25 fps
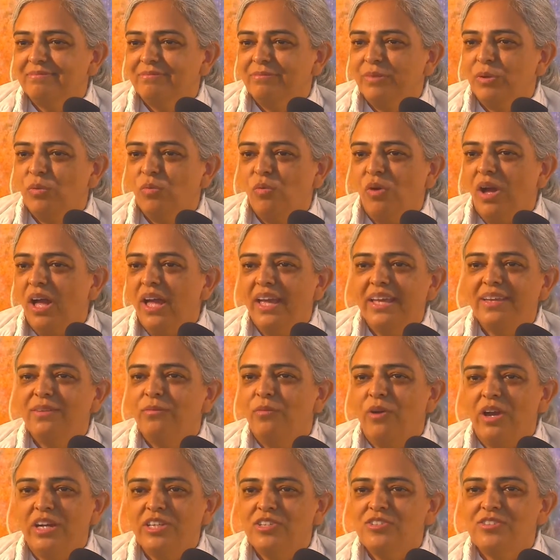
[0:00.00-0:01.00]
But why?
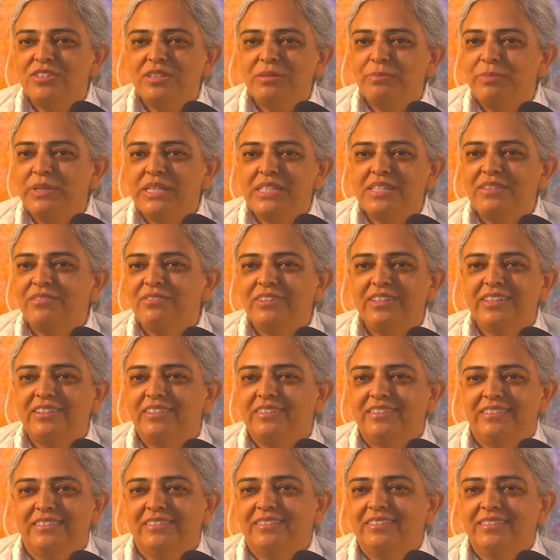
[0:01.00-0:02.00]
Why should it be
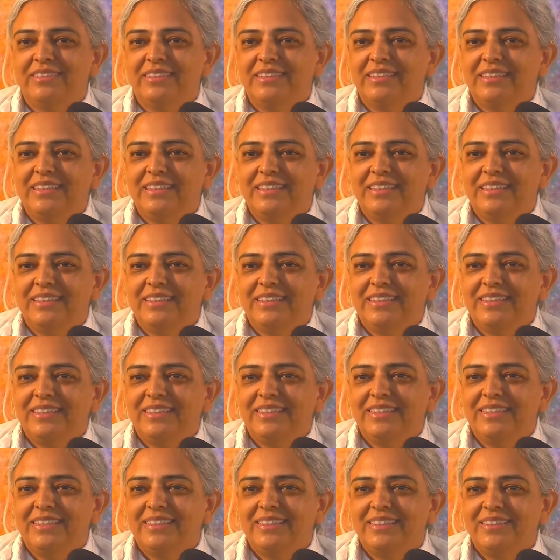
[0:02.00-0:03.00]
difficult?
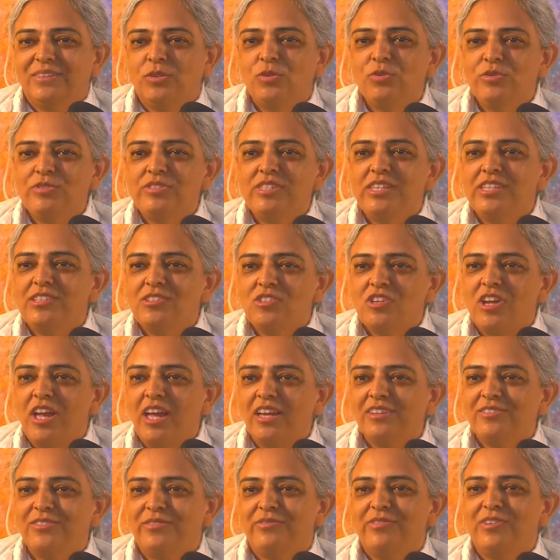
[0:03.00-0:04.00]
Who's in
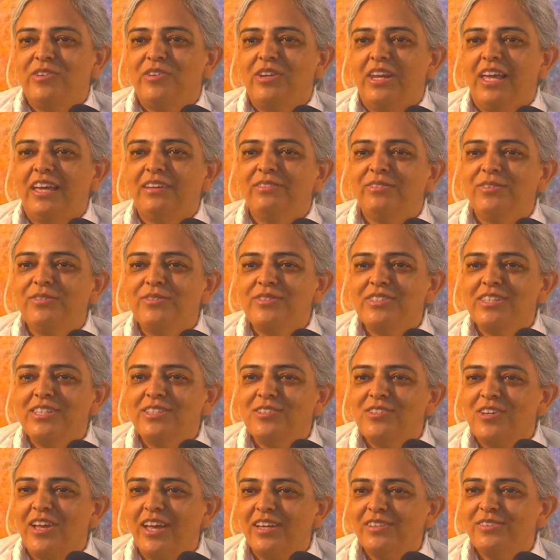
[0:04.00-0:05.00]
charge of your life? Who's
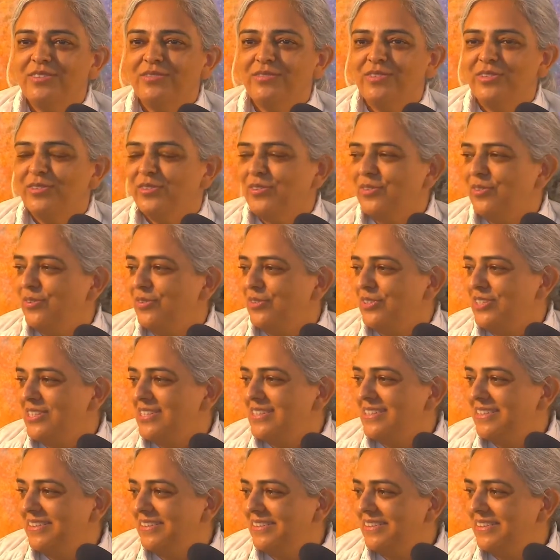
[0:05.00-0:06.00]
in charge of your
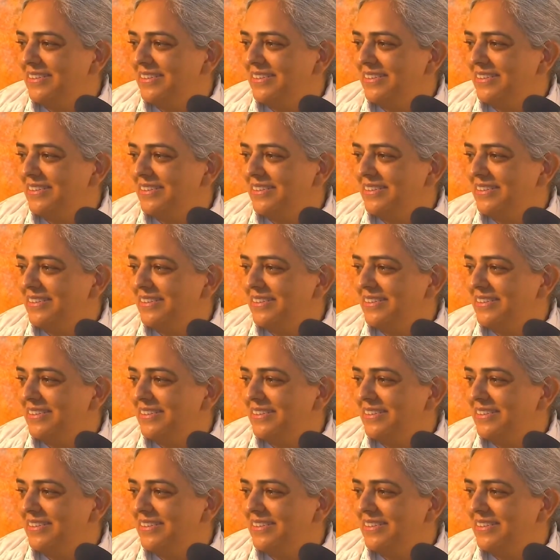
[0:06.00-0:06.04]
thoughts?